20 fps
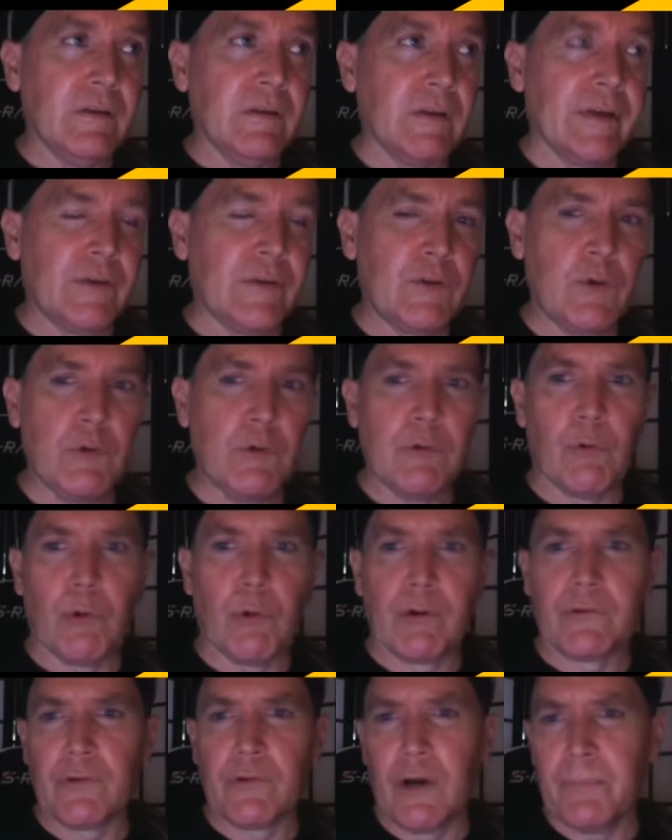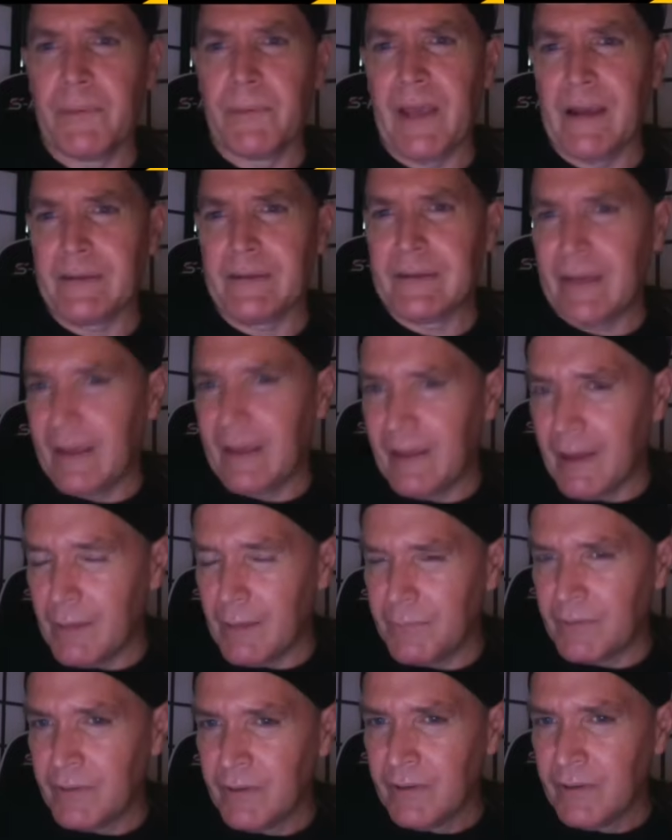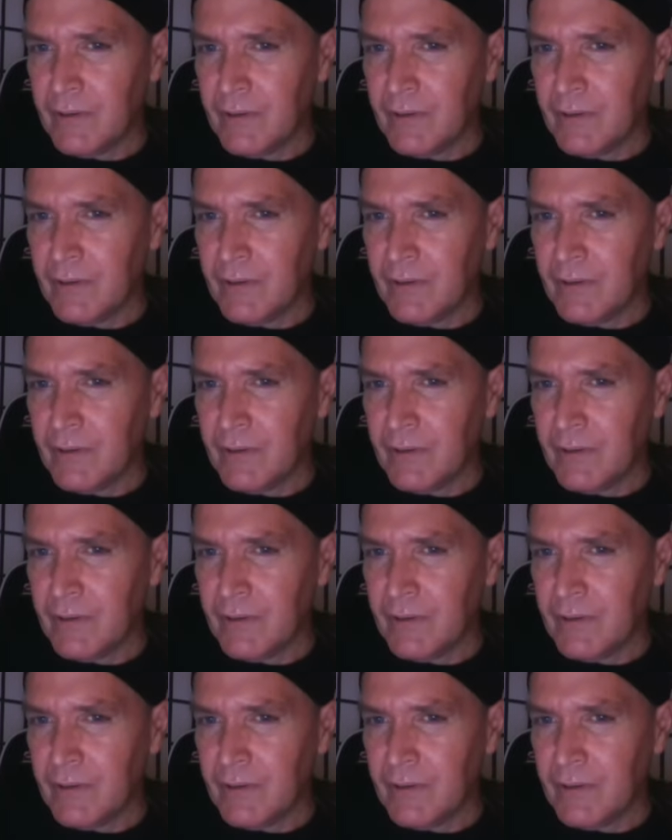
like to the Warsaw Pact camp,